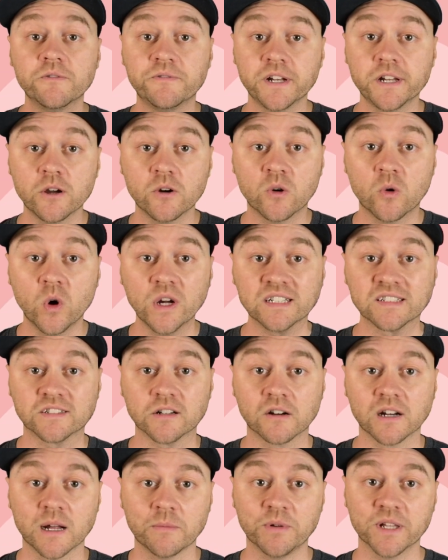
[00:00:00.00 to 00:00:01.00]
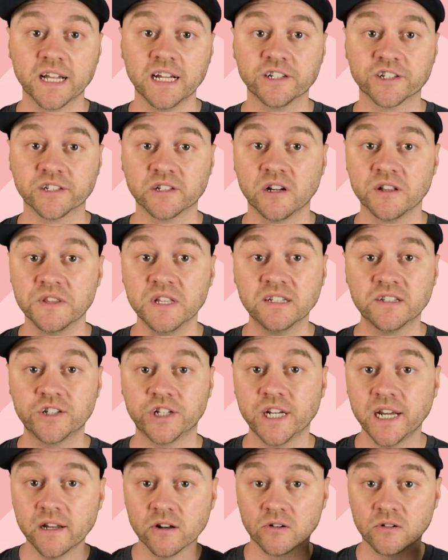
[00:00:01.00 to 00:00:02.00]
Video Quick Start application on this
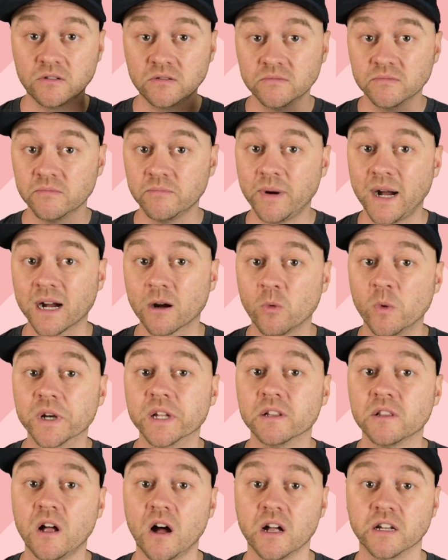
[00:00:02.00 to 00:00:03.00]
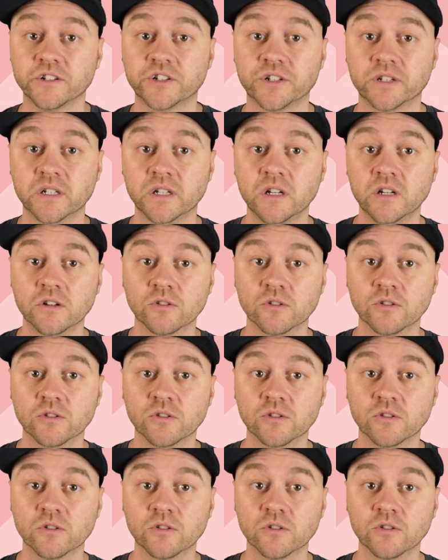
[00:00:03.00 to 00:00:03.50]
channel back when it launched.